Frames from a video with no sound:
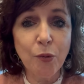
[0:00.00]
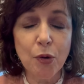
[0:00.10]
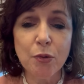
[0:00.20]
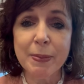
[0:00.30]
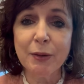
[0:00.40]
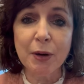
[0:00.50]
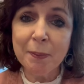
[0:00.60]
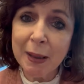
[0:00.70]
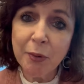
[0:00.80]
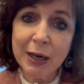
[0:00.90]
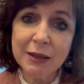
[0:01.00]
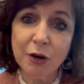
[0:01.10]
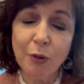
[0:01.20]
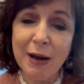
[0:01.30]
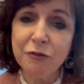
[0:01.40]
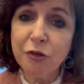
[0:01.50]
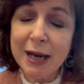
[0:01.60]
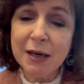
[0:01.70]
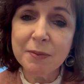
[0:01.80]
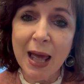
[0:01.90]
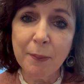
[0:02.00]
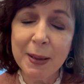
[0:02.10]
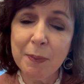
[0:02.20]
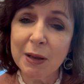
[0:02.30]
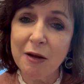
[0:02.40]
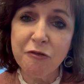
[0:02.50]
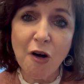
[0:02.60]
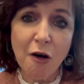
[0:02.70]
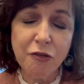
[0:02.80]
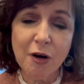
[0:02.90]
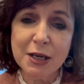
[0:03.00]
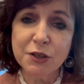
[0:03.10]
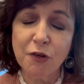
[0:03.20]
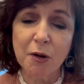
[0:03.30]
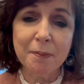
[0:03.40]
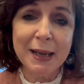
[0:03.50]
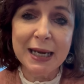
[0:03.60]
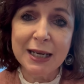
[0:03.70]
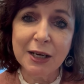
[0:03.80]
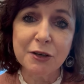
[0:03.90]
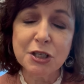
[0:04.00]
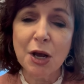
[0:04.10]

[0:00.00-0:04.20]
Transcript: We will be remembering the great freedom that people have fought for us for many years.